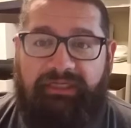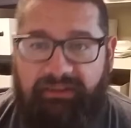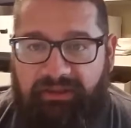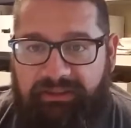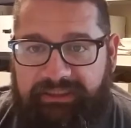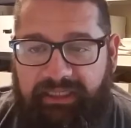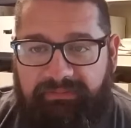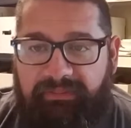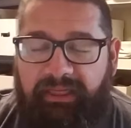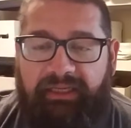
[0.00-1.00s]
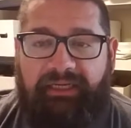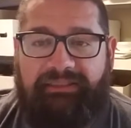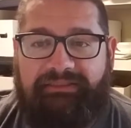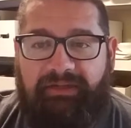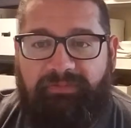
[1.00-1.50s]
in a long time, and
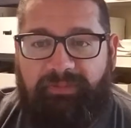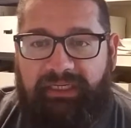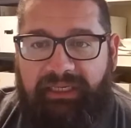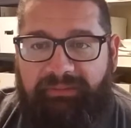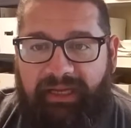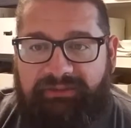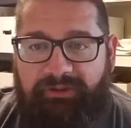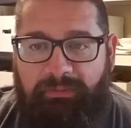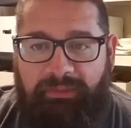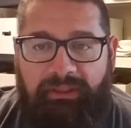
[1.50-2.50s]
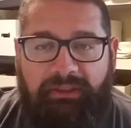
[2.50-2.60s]
it's time for me to get back to him.